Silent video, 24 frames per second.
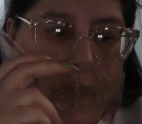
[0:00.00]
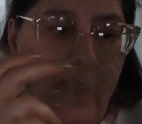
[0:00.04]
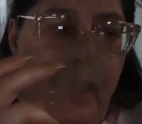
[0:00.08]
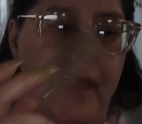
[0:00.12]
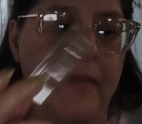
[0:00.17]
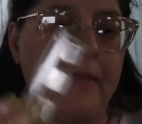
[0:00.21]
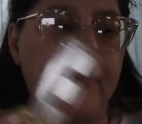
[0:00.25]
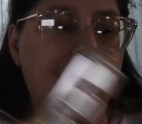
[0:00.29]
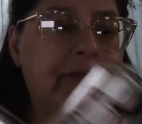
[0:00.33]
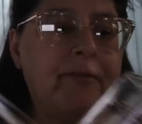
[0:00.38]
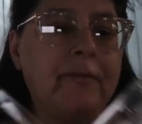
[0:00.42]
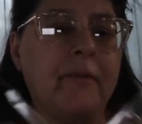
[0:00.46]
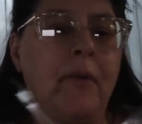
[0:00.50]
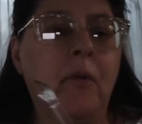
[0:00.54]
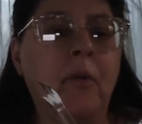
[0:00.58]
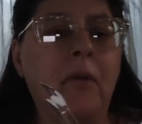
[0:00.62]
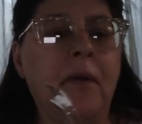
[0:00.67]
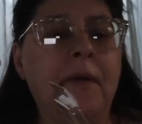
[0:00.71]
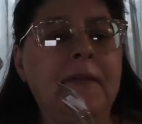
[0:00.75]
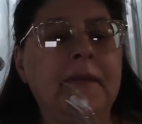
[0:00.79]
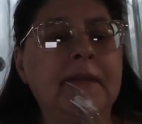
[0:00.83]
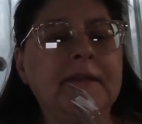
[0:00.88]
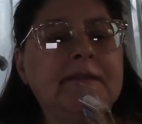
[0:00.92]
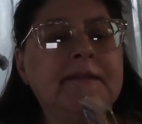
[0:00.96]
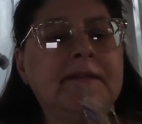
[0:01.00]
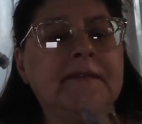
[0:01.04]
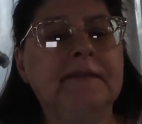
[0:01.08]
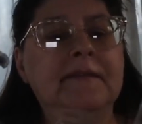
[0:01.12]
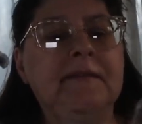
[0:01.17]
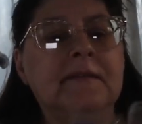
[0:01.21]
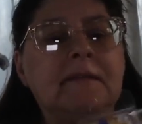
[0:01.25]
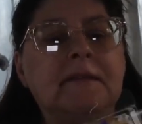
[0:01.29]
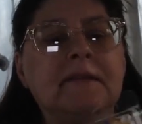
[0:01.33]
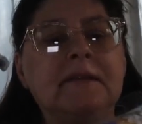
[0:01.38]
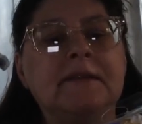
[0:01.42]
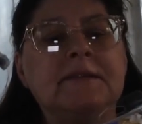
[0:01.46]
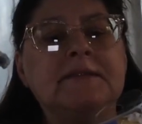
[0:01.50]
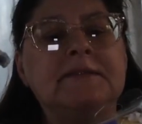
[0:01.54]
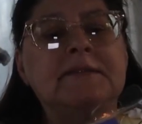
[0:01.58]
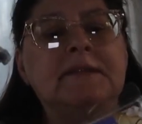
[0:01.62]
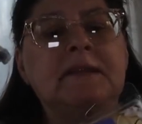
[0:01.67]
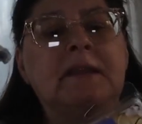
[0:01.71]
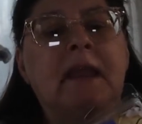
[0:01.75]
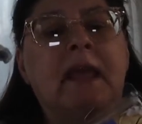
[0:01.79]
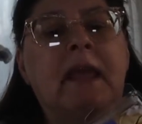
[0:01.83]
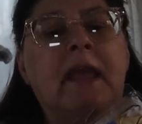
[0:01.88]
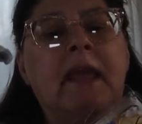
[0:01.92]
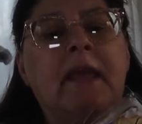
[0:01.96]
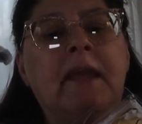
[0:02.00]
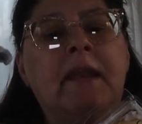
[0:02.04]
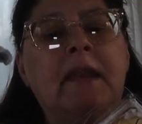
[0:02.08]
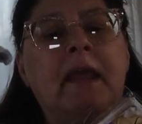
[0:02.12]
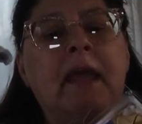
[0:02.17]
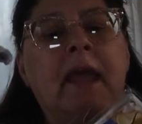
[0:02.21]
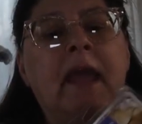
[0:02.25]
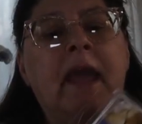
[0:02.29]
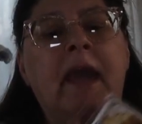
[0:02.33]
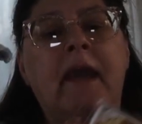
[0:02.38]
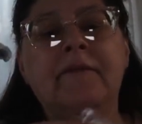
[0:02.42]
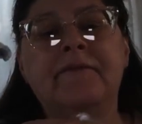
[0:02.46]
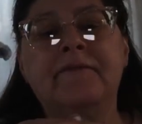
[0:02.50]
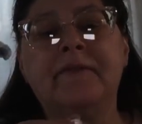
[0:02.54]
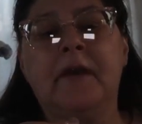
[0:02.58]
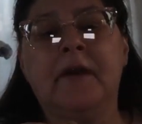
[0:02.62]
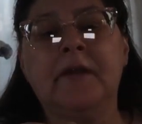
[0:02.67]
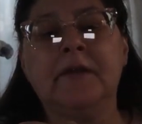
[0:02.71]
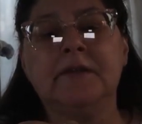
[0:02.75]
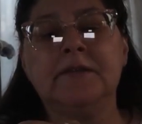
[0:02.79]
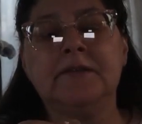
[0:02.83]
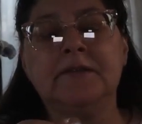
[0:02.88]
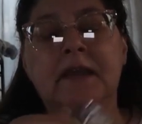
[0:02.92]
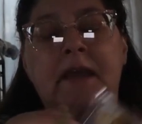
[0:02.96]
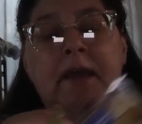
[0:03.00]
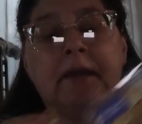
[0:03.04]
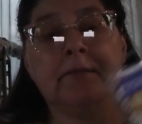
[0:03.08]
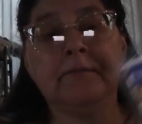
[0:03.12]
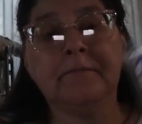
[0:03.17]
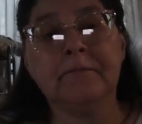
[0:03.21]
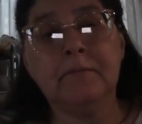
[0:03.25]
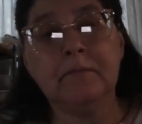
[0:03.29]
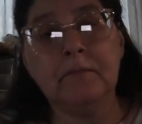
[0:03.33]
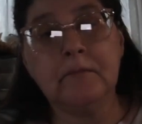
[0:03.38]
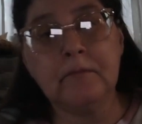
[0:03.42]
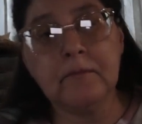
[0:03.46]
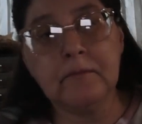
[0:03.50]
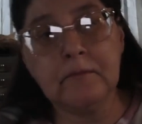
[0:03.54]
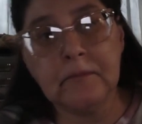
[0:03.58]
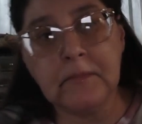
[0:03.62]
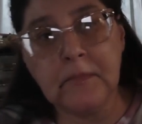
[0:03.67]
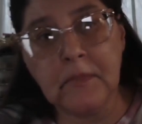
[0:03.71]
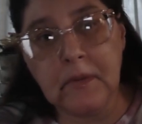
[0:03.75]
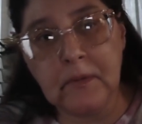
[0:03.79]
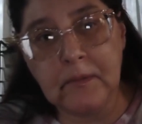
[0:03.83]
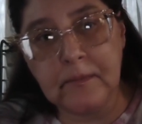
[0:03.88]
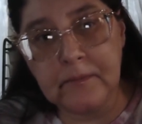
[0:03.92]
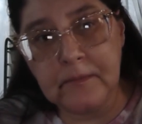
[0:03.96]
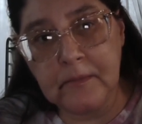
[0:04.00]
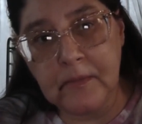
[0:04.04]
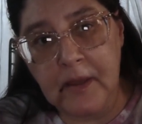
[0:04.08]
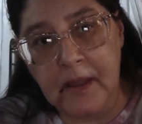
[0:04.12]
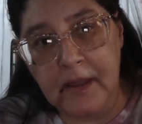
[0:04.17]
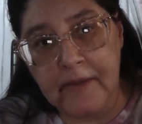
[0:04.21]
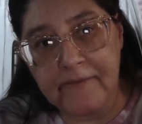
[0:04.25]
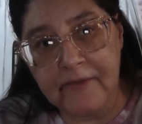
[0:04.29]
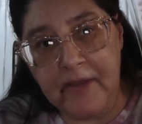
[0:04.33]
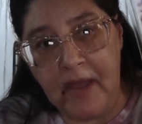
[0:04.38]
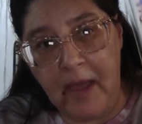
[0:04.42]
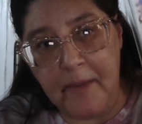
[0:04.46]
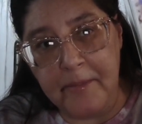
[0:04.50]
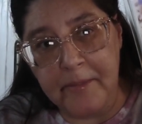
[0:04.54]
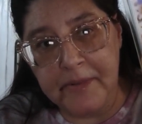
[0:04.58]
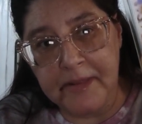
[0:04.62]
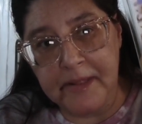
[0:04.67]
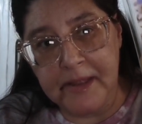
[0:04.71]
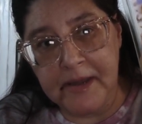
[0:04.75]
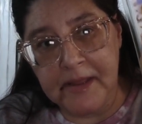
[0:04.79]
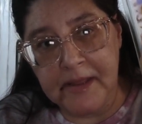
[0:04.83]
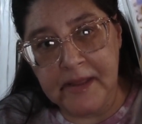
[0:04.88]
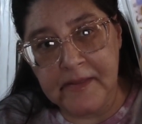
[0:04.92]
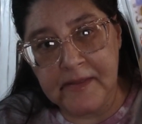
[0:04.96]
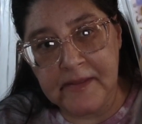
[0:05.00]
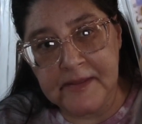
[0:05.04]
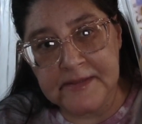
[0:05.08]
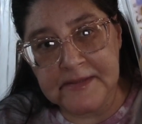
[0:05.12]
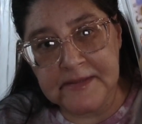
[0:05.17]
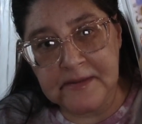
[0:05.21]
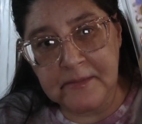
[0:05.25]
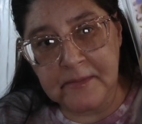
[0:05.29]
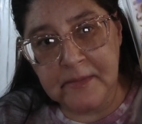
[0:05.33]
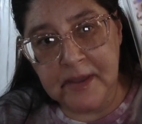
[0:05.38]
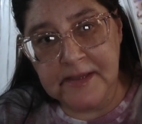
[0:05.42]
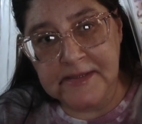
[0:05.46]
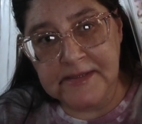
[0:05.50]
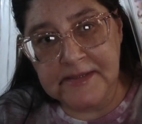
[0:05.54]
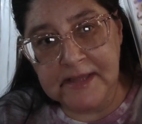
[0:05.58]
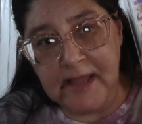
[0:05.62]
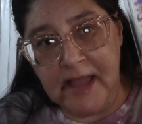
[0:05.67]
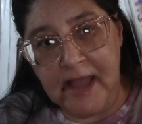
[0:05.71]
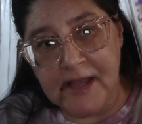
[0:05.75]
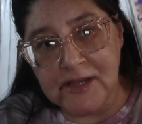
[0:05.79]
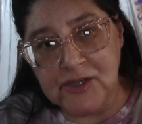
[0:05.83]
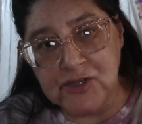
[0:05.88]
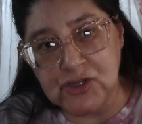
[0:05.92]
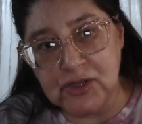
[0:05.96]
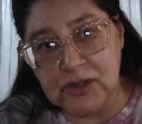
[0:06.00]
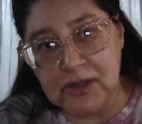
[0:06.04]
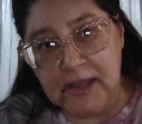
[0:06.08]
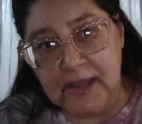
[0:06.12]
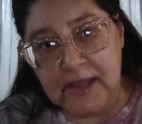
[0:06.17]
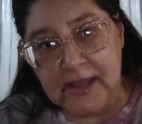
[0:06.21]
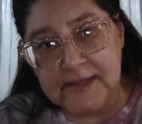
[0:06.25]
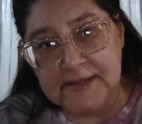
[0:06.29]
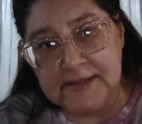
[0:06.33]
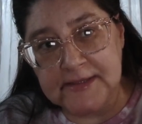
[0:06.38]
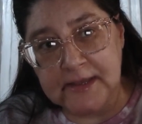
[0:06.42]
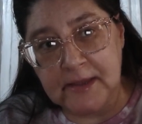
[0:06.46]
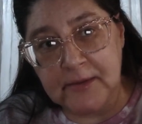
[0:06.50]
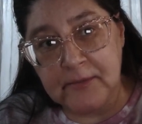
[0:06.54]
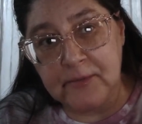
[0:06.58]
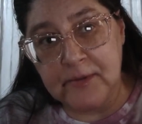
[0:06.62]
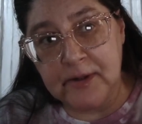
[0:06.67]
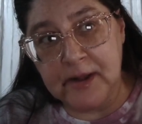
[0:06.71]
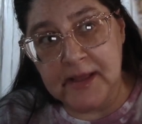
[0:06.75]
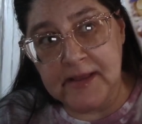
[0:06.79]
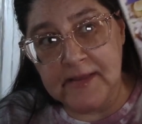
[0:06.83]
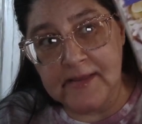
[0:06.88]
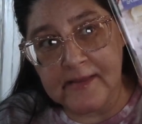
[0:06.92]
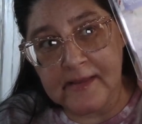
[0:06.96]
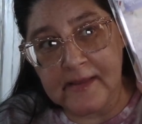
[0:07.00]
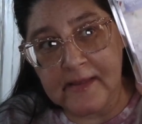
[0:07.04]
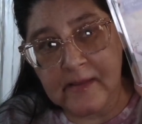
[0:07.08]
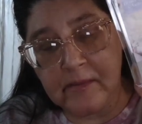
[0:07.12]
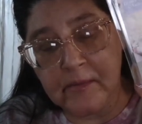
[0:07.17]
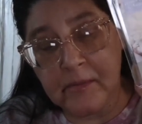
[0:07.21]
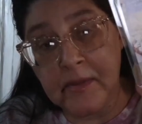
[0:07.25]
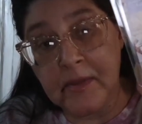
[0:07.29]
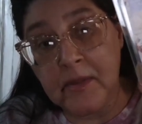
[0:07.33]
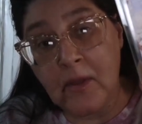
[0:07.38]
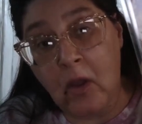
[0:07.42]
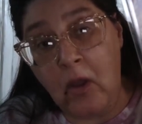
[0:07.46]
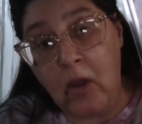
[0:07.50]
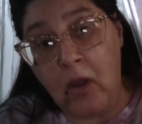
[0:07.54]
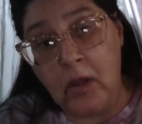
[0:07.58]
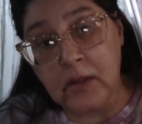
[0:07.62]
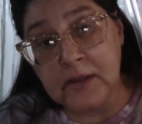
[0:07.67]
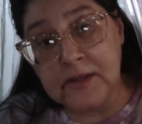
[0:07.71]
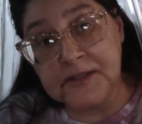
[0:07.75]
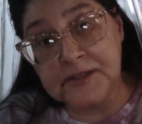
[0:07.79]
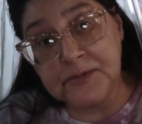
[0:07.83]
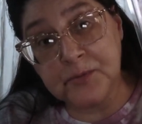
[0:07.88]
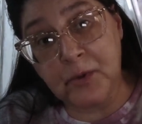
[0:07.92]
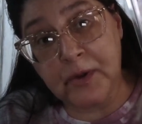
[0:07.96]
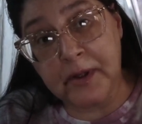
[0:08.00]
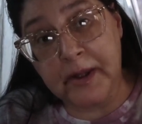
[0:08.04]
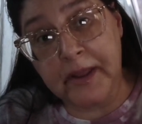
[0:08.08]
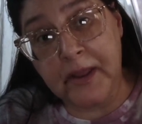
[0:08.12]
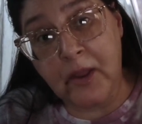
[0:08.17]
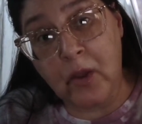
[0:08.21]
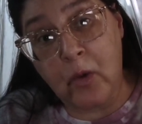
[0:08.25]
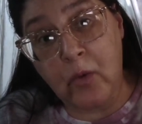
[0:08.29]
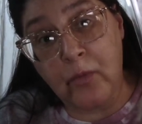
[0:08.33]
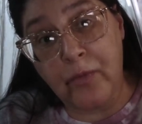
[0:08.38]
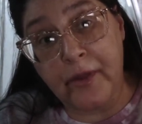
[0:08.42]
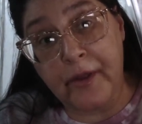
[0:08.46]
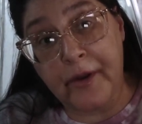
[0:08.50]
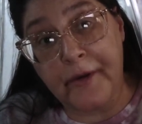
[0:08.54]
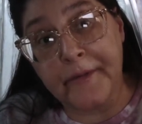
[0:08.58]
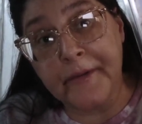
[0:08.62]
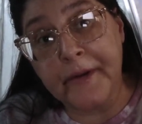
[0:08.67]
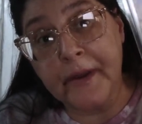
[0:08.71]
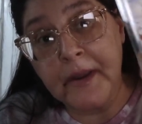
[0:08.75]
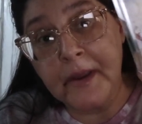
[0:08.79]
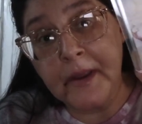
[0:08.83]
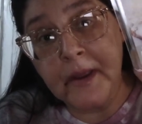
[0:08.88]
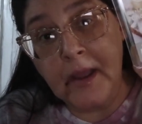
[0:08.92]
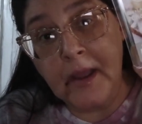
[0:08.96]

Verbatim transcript: And the throw on this is at least an 8.5 out of 10. I've got plenty of these in my stash. And like I said, when I see them in the Ollie's when I go there,